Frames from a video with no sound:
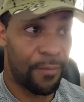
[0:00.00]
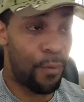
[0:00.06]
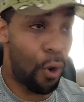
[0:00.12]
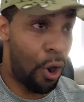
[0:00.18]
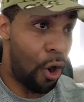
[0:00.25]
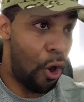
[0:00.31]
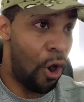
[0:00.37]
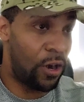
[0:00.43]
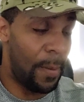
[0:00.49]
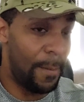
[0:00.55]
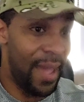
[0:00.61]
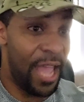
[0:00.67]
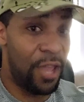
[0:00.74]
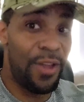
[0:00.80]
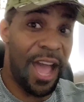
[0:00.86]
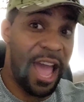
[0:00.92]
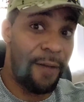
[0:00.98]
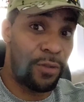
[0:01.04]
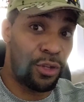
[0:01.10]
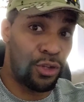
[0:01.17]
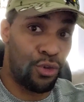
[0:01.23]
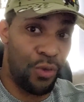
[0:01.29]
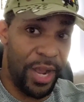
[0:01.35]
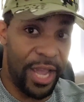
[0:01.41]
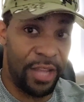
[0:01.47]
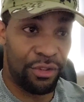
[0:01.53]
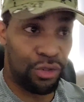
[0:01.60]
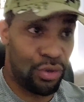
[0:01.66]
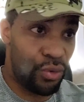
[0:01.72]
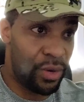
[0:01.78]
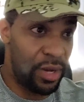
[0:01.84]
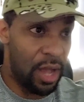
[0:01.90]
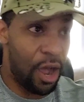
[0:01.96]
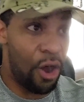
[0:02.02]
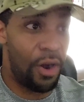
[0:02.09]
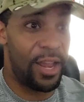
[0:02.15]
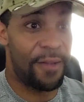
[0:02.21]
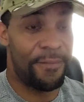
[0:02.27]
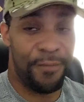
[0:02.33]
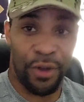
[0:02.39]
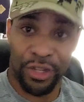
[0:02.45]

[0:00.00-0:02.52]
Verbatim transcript: For automatic, you gotta have a trans tune and all that.